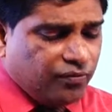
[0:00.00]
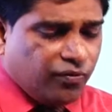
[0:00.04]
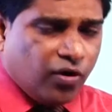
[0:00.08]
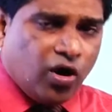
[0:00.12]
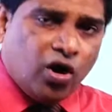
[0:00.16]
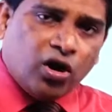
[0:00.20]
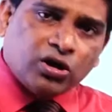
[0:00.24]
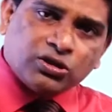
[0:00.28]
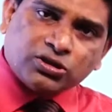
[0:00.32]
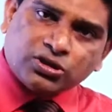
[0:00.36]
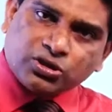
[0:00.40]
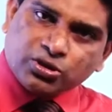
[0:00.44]

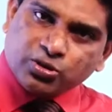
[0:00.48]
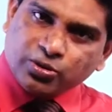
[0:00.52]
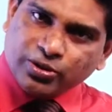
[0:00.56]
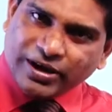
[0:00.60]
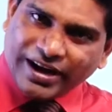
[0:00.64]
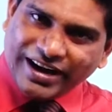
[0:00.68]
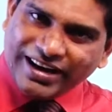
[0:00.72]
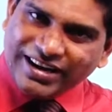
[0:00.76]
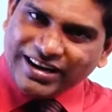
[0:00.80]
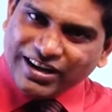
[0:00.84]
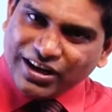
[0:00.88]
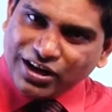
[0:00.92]
wants to
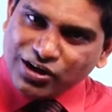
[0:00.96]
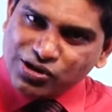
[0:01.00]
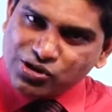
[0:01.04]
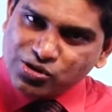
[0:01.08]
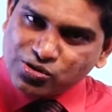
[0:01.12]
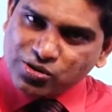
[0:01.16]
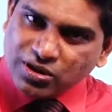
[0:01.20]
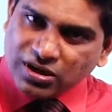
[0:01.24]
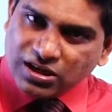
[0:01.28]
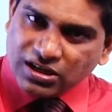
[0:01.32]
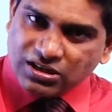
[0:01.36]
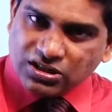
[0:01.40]
get
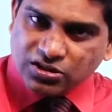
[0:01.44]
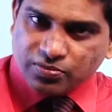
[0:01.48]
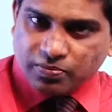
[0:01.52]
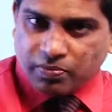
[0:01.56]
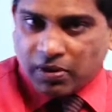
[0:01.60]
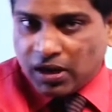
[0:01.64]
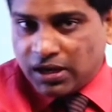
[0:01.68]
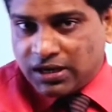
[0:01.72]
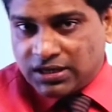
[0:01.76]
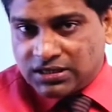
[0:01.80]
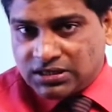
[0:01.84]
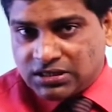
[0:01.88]
insurance
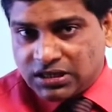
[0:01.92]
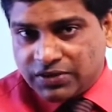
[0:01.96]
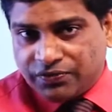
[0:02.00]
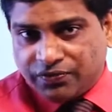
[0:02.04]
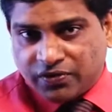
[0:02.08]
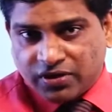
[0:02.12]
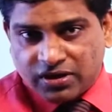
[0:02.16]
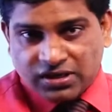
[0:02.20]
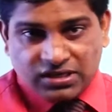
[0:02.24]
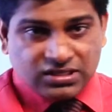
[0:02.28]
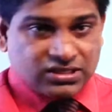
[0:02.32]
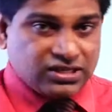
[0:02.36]
policy
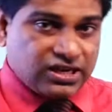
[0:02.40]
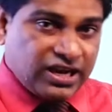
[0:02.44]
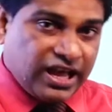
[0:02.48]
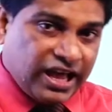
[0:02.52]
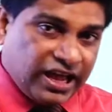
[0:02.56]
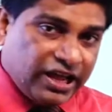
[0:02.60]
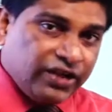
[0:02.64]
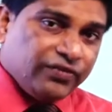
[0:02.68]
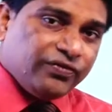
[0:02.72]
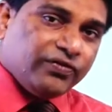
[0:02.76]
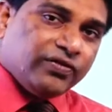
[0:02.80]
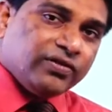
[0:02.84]
for his
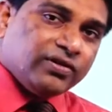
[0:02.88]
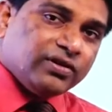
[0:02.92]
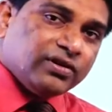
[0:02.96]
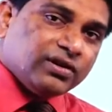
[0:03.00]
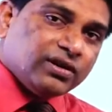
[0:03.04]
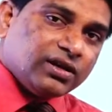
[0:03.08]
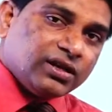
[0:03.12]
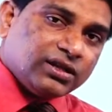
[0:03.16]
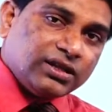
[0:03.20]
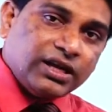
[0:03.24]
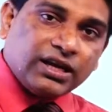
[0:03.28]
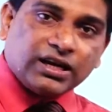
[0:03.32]
life.
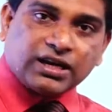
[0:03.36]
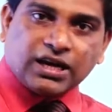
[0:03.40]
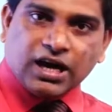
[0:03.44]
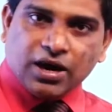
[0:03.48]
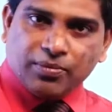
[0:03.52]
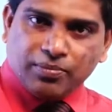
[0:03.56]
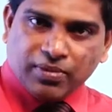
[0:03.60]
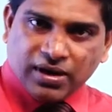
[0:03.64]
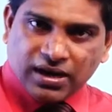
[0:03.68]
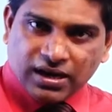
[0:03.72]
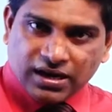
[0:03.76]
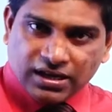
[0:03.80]
Then
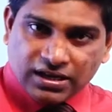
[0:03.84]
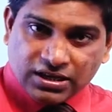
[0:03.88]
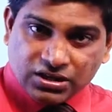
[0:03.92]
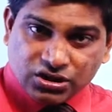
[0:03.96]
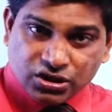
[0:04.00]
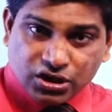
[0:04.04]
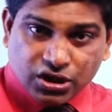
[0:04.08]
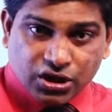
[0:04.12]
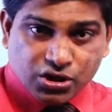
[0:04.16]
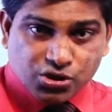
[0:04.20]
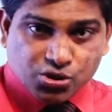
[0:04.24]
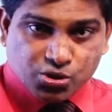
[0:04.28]
Kamal
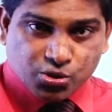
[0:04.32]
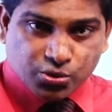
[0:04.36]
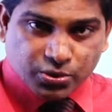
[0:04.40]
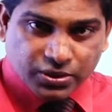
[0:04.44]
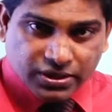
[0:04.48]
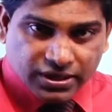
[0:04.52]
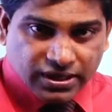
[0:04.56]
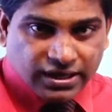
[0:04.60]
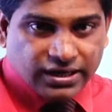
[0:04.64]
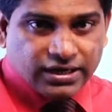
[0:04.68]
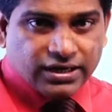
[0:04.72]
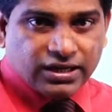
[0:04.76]
is
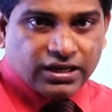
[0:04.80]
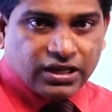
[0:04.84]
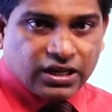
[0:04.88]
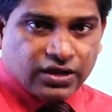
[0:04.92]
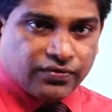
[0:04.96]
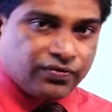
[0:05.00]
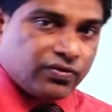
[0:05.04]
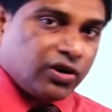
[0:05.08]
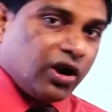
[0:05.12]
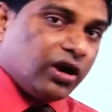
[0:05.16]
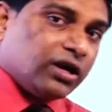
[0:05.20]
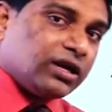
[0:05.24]
insured.
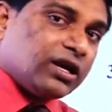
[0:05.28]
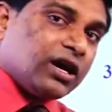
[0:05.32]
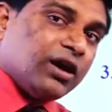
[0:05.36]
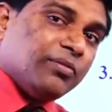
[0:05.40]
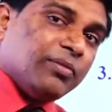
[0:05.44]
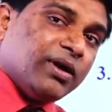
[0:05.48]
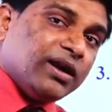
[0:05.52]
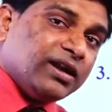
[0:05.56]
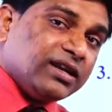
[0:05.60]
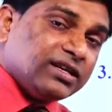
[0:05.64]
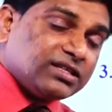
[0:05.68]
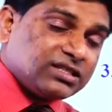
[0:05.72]
If not,
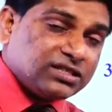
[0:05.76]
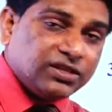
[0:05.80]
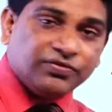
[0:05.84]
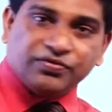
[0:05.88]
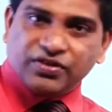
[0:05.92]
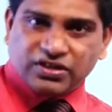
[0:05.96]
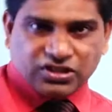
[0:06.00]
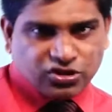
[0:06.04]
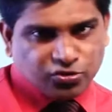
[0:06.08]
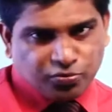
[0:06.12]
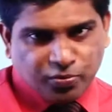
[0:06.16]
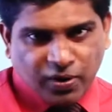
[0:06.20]
Kamal is the
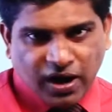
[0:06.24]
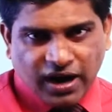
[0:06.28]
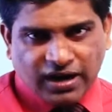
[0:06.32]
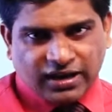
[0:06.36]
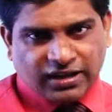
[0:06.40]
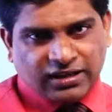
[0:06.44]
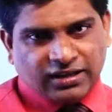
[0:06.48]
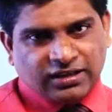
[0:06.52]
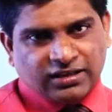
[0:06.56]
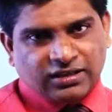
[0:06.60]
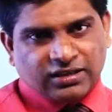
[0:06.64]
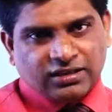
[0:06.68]
first
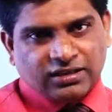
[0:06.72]
party.